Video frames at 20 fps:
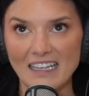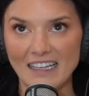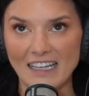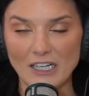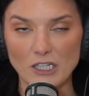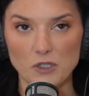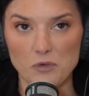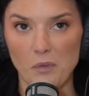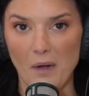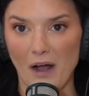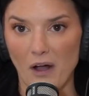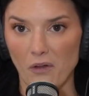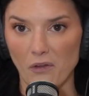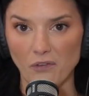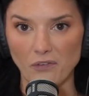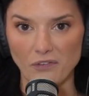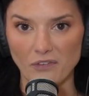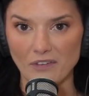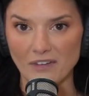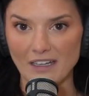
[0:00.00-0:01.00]
Like
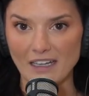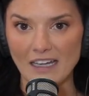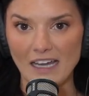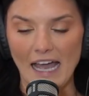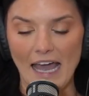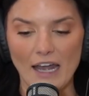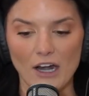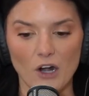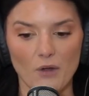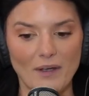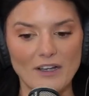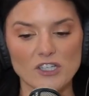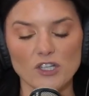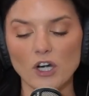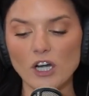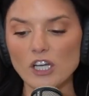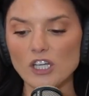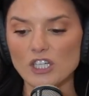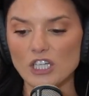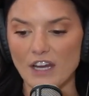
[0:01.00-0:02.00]
12. I don't know. I
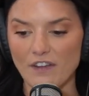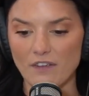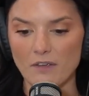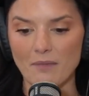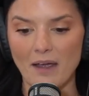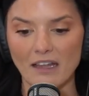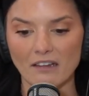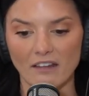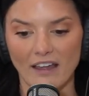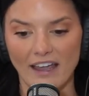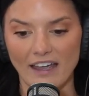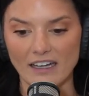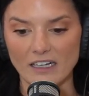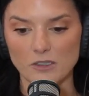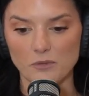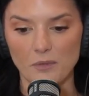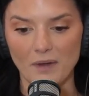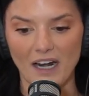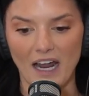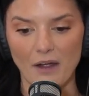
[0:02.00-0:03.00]
started shaving my
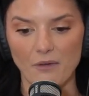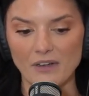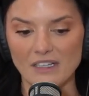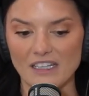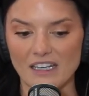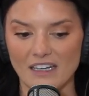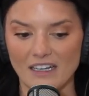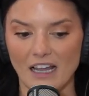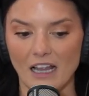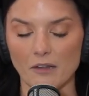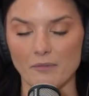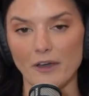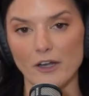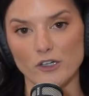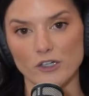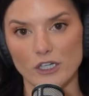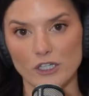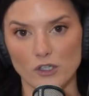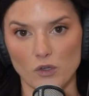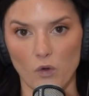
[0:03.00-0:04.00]
legs when I was in
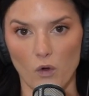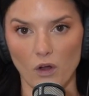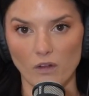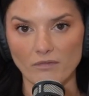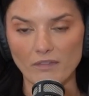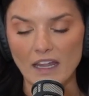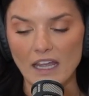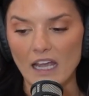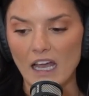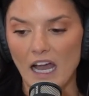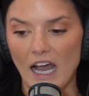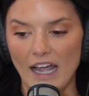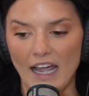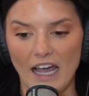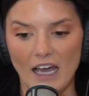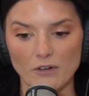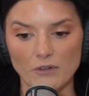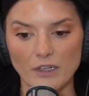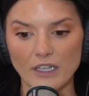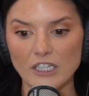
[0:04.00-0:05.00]
elementary school. I
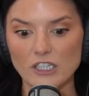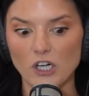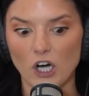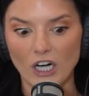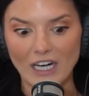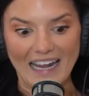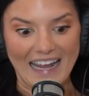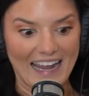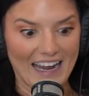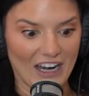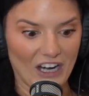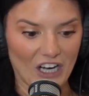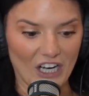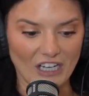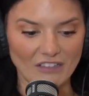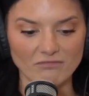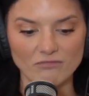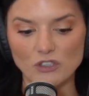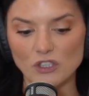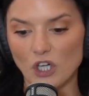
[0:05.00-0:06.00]
had really dark
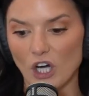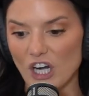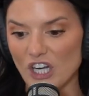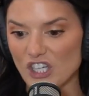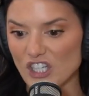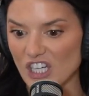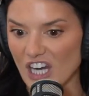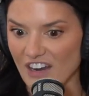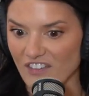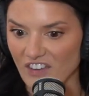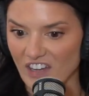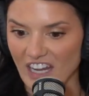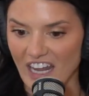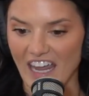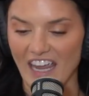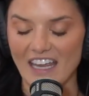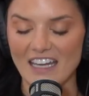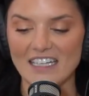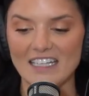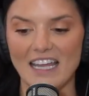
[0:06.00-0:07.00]
hair, started shaving
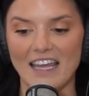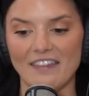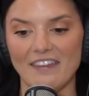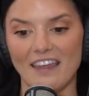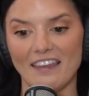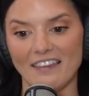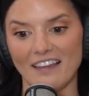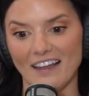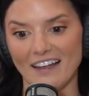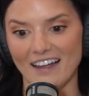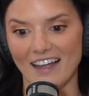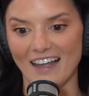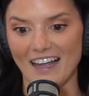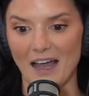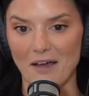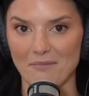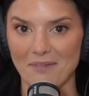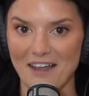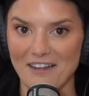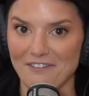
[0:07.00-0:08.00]
it. And then like I
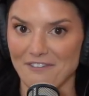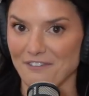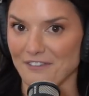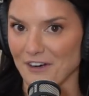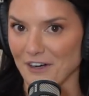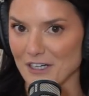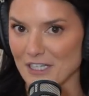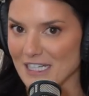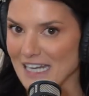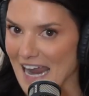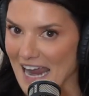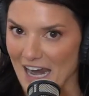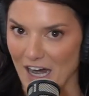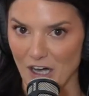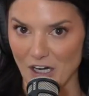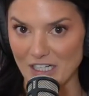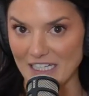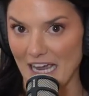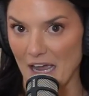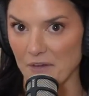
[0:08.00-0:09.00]
got my first
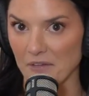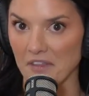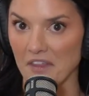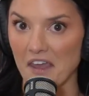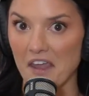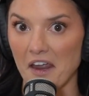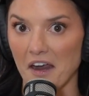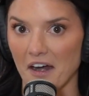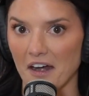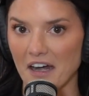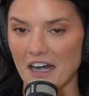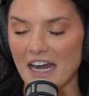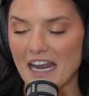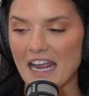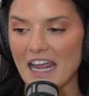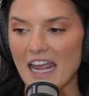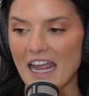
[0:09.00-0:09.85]
hair down there